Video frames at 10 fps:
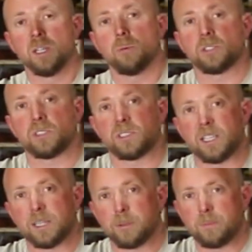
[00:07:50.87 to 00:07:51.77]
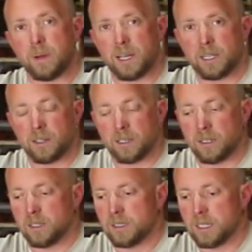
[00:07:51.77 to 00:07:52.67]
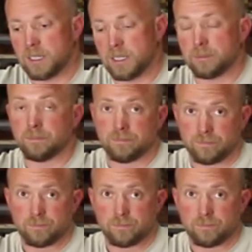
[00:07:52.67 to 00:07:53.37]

which is enabled by our um,